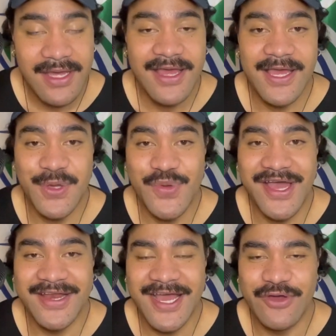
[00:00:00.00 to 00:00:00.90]
here we
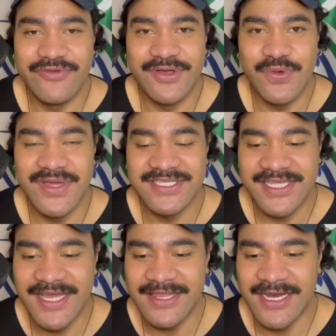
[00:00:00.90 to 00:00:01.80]
are now over in
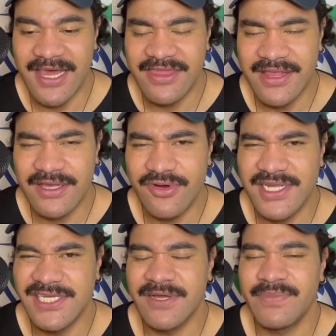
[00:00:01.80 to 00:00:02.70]
Queensland, and I think the
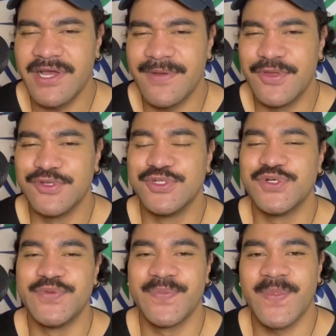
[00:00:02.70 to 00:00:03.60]
crowds can come back. I'm not too
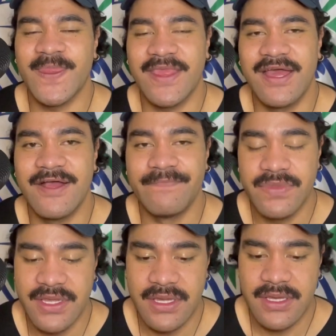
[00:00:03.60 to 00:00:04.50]
sure,
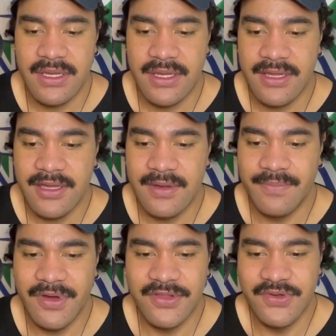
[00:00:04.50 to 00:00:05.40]

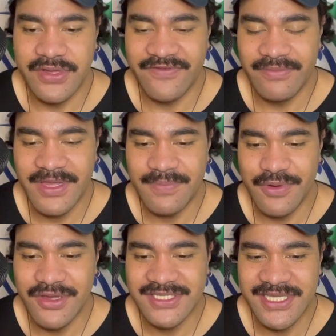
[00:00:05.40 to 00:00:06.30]
but look, for me
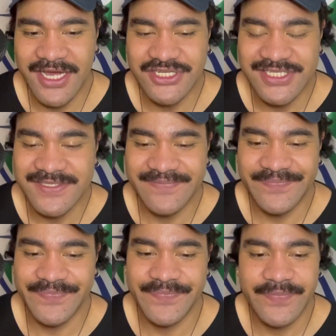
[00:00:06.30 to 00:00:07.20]
personally, I just
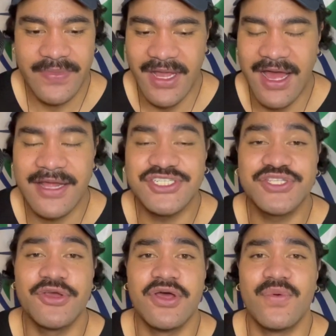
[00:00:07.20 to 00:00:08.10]

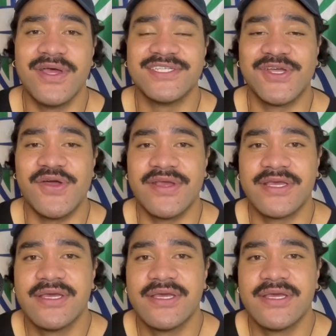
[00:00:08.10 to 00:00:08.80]
don't know where it's going.